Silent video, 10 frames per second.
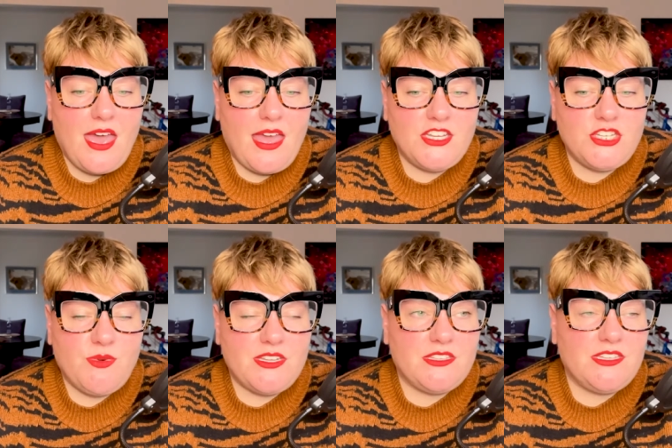and she
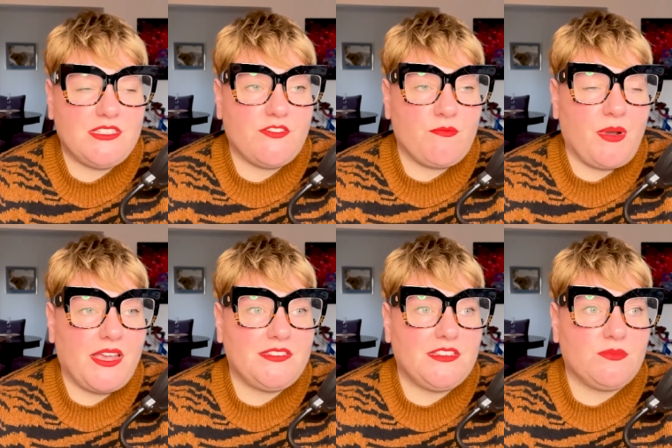went to these different
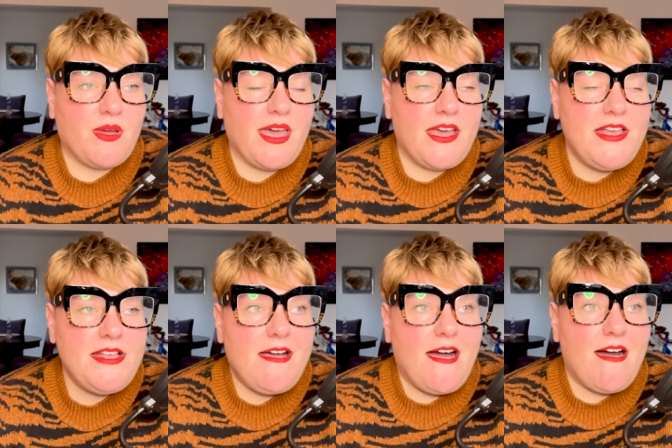places where
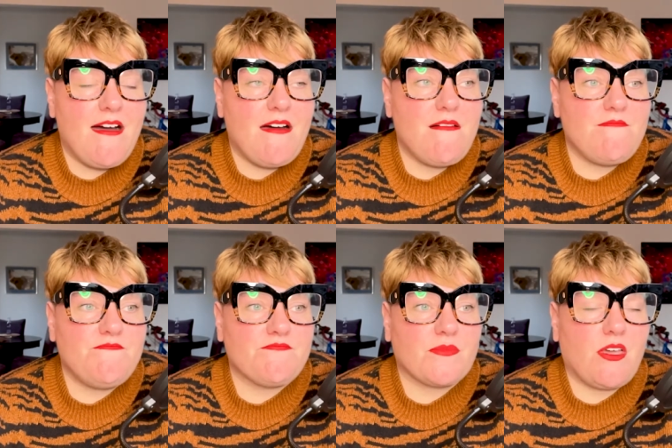
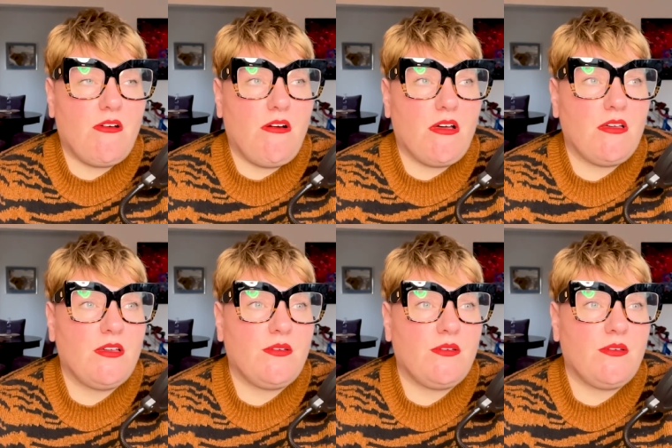um, oh